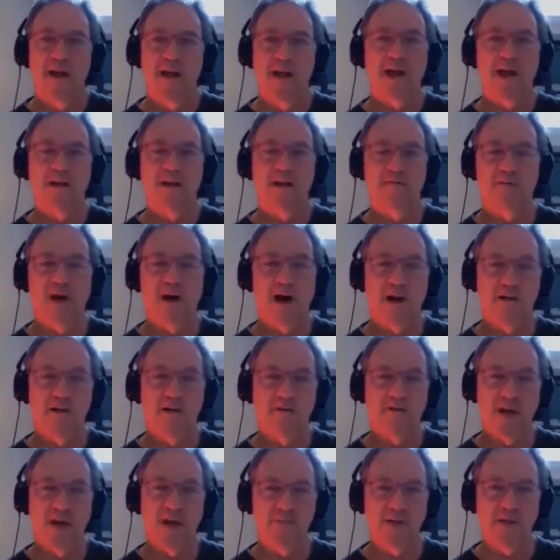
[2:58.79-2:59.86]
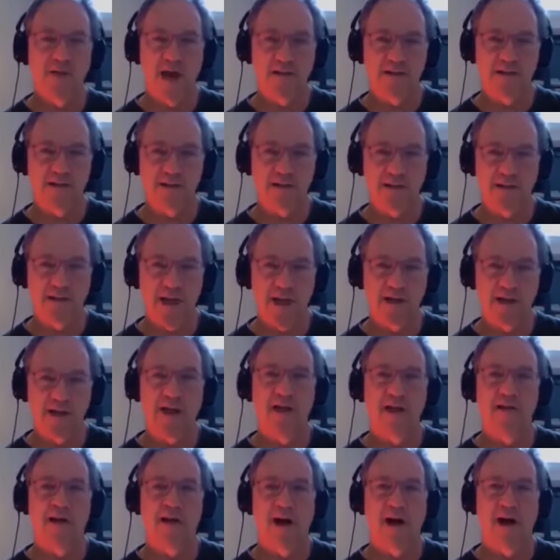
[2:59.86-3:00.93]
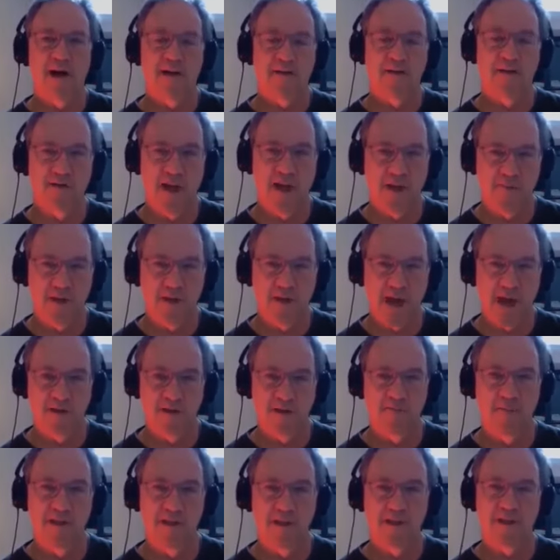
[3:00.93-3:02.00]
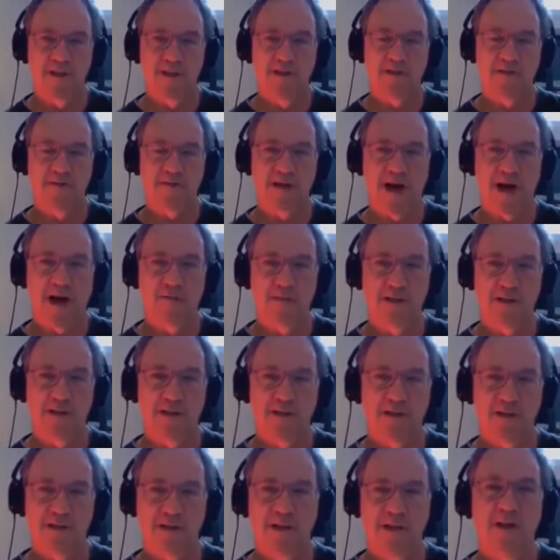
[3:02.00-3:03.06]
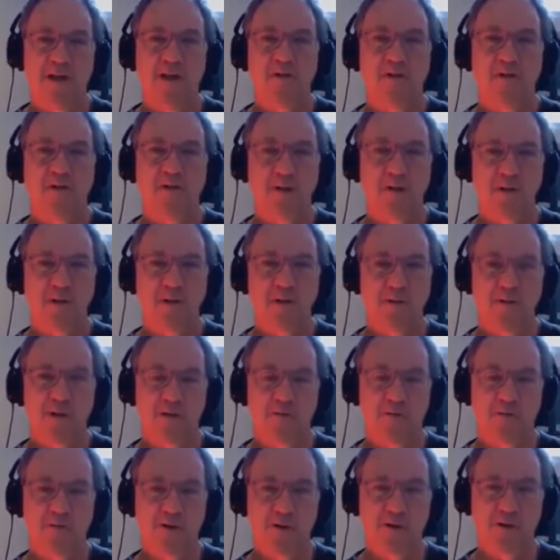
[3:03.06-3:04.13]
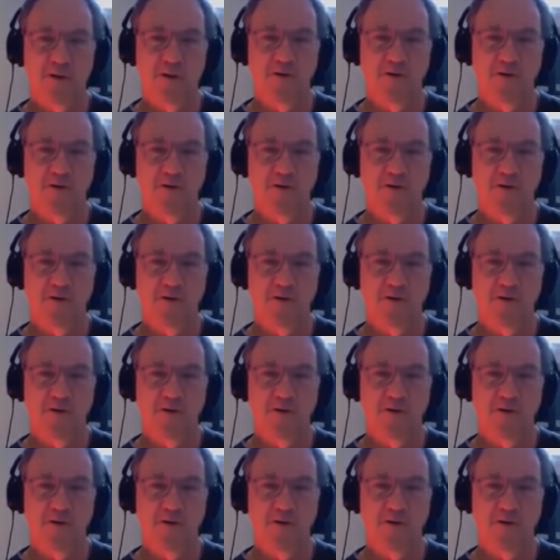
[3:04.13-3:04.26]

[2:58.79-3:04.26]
And if all of them got sick and all of them had millions of copies, we would prove